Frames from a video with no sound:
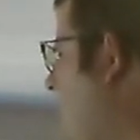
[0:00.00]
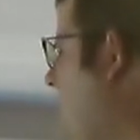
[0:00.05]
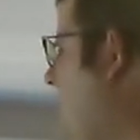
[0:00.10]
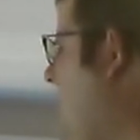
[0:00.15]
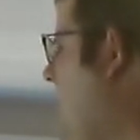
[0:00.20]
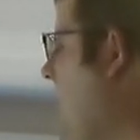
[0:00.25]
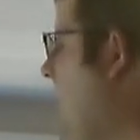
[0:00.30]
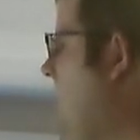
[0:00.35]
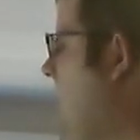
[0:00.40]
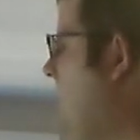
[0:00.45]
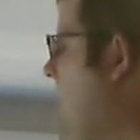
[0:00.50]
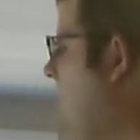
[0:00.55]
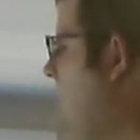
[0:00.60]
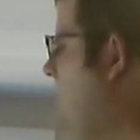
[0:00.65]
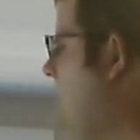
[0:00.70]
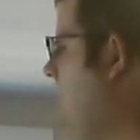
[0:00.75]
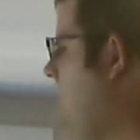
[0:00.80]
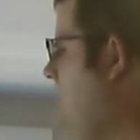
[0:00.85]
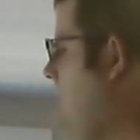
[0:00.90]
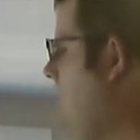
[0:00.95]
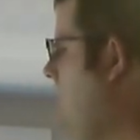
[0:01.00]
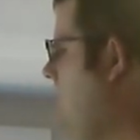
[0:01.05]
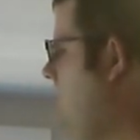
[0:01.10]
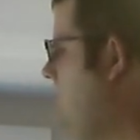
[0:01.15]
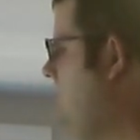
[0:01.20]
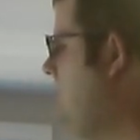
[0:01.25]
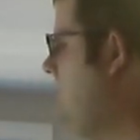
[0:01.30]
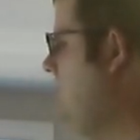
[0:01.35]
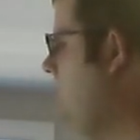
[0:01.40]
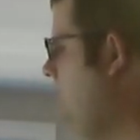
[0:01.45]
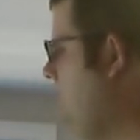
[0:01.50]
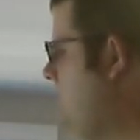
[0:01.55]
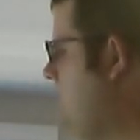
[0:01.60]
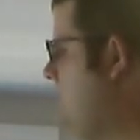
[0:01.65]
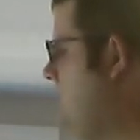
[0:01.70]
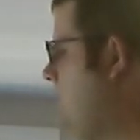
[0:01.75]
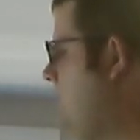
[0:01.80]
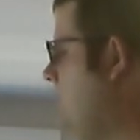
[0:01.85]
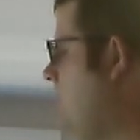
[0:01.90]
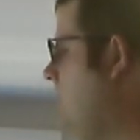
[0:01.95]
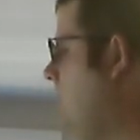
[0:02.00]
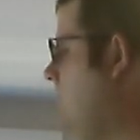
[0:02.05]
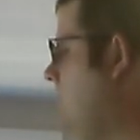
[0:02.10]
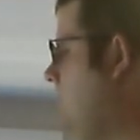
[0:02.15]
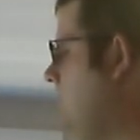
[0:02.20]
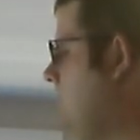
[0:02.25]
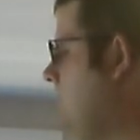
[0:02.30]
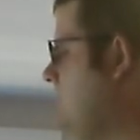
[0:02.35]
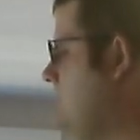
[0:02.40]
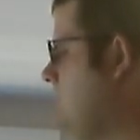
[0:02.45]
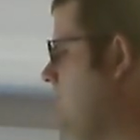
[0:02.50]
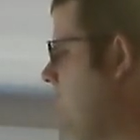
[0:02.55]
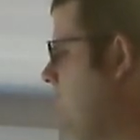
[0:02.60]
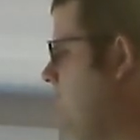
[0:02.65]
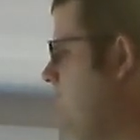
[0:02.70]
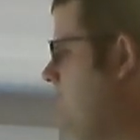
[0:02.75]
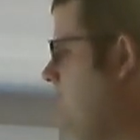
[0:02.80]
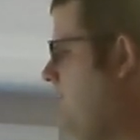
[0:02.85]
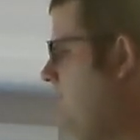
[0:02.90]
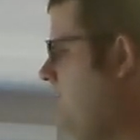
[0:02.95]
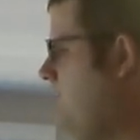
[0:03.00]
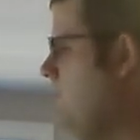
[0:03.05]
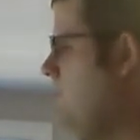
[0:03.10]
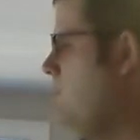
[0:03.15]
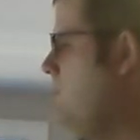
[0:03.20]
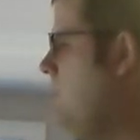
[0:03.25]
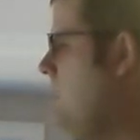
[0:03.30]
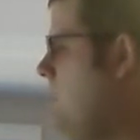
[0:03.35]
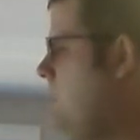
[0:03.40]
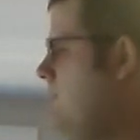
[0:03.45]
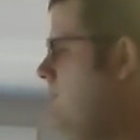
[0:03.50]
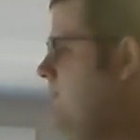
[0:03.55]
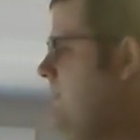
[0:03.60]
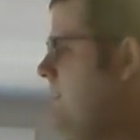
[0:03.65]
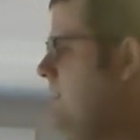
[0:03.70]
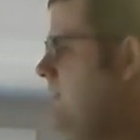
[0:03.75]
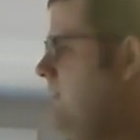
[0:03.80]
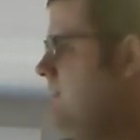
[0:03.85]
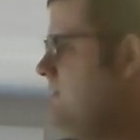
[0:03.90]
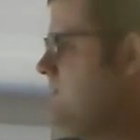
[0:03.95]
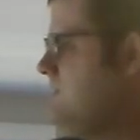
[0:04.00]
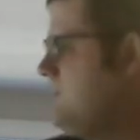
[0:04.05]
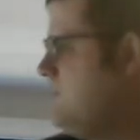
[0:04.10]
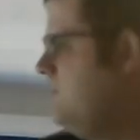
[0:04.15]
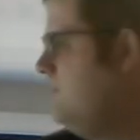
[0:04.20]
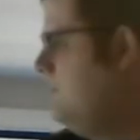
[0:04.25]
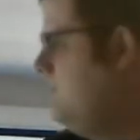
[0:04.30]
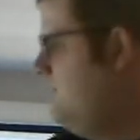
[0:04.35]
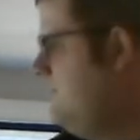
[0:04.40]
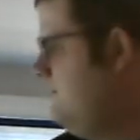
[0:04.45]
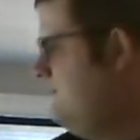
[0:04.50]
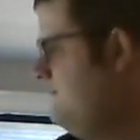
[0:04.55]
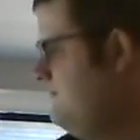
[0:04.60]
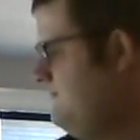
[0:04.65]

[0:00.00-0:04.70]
it still looks cool. It doesn't perform well, but it looks cool.